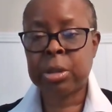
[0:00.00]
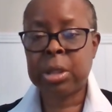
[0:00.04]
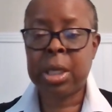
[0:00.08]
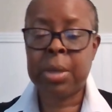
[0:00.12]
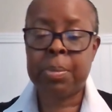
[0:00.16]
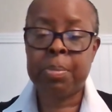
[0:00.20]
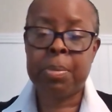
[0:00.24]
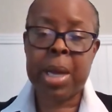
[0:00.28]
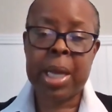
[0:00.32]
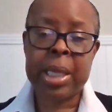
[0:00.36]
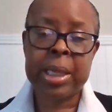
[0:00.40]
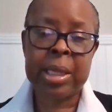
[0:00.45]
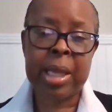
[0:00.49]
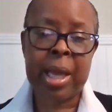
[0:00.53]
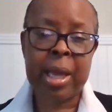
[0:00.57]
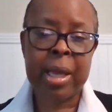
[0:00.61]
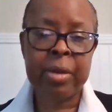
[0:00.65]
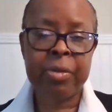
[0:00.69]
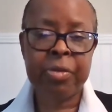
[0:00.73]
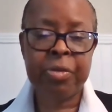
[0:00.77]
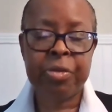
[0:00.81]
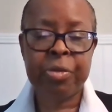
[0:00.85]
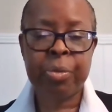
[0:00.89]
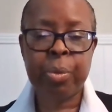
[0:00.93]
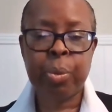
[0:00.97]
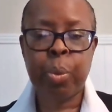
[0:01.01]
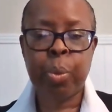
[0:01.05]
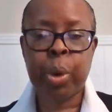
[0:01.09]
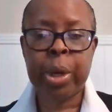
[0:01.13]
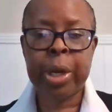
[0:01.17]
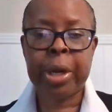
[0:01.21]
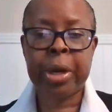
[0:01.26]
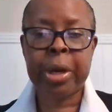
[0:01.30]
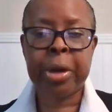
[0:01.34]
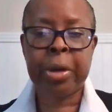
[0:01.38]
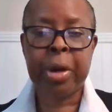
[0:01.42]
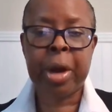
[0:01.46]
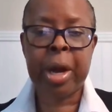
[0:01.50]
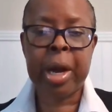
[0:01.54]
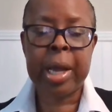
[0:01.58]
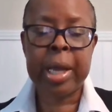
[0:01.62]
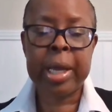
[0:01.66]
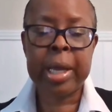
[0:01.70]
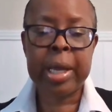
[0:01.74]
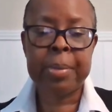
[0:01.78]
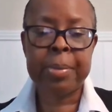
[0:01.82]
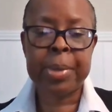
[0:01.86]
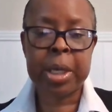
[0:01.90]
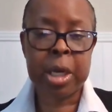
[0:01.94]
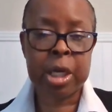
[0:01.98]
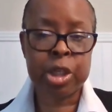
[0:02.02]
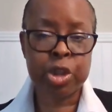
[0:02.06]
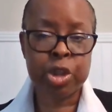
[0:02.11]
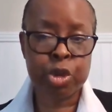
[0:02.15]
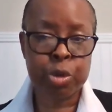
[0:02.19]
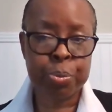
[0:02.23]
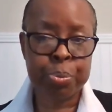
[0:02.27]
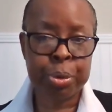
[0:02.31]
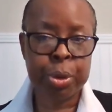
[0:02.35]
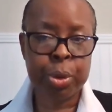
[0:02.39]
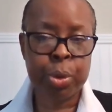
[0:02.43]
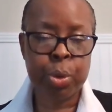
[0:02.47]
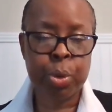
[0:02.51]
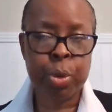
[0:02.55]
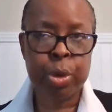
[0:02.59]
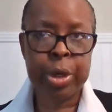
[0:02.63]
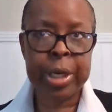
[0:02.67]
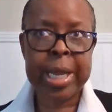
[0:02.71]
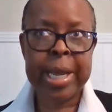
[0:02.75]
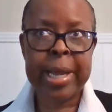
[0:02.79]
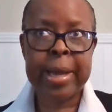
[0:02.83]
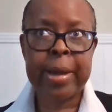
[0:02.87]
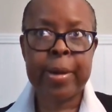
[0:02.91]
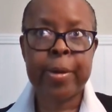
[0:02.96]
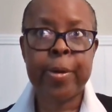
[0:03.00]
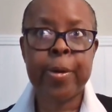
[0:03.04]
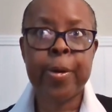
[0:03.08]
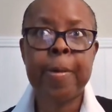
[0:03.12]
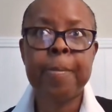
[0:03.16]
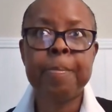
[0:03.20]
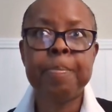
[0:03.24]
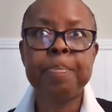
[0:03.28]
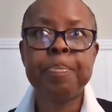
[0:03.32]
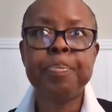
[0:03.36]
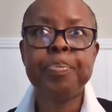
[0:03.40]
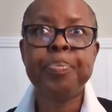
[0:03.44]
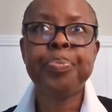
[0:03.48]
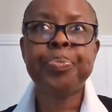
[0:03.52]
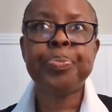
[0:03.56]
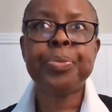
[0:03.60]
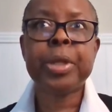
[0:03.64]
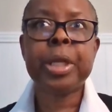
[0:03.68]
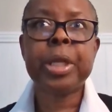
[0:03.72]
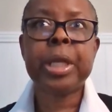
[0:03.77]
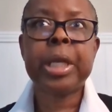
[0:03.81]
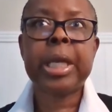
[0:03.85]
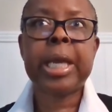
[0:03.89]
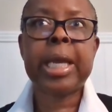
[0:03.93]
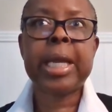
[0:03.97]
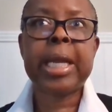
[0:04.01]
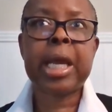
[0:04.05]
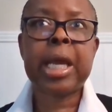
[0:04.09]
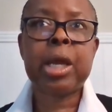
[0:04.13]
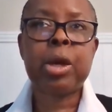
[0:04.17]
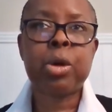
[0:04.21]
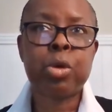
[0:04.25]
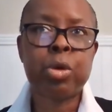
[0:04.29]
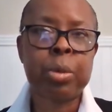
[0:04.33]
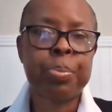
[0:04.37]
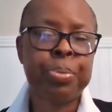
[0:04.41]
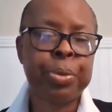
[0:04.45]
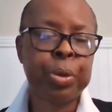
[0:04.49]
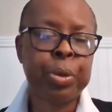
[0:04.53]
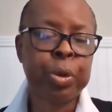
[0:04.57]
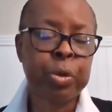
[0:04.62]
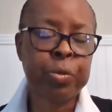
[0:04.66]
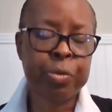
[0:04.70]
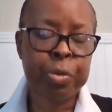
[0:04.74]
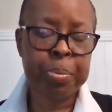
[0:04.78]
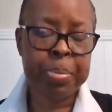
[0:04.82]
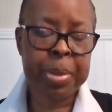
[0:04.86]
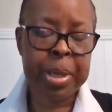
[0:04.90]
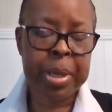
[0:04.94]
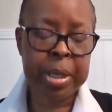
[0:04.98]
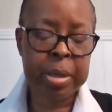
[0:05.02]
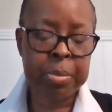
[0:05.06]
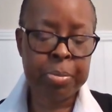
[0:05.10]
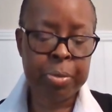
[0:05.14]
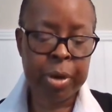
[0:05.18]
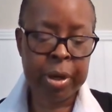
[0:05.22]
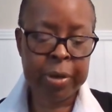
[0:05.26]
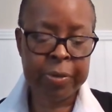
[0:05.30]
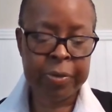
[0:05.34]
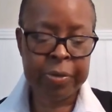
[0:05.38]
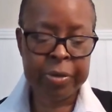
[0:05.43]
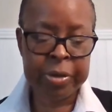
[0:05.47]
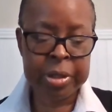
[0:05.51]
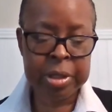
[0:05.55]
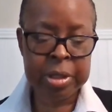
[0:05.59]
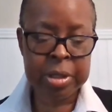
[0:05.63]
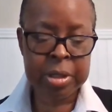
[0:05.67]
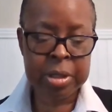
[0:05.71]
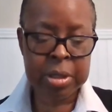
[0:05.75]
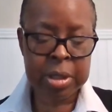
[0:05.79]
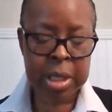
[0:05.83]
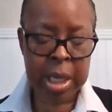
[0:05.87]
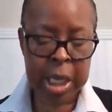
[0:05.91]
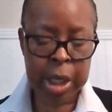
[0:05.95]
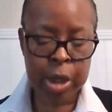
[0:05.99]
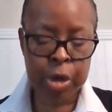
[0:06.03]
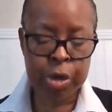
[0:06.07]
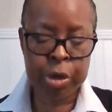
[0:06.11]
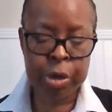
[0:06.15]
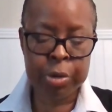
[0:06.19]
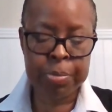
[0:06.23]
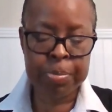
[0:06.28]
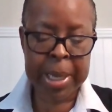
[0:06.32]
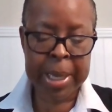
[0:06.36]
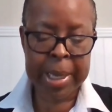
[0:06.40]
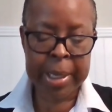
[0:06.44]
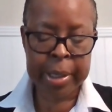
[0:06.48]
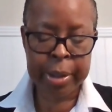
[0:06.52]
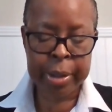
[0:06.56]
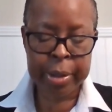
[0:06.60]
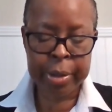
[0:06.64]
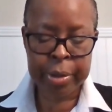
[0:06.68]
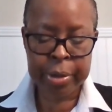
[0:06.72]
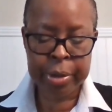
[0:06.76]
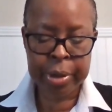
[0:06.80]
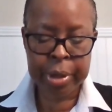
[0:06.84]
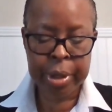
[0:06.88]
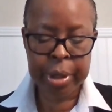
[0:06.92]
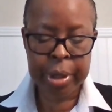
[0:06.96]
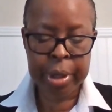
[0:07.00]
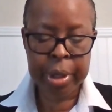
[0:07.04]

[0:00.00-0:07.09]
in my life, where I am an entrepreneur now, and I own a beautiful bed and breakfast, Heygood Manor,